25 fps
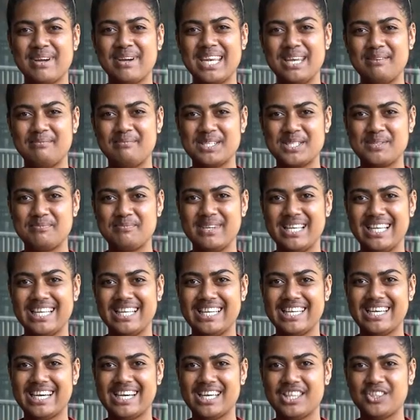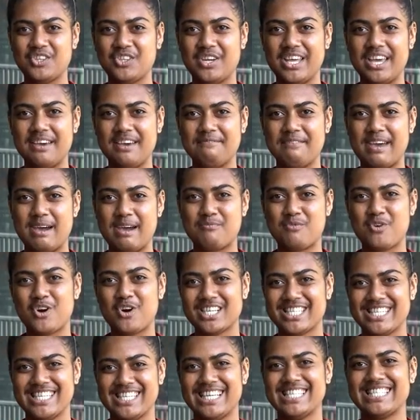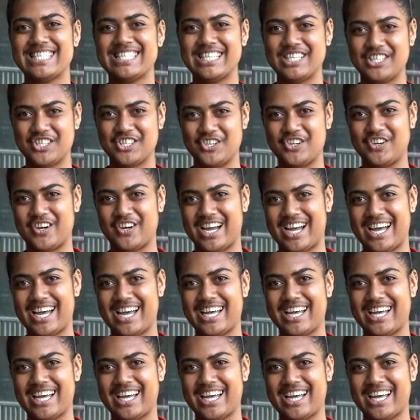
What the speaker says: my name is Milenia. Today FM rocks here in Singotoka.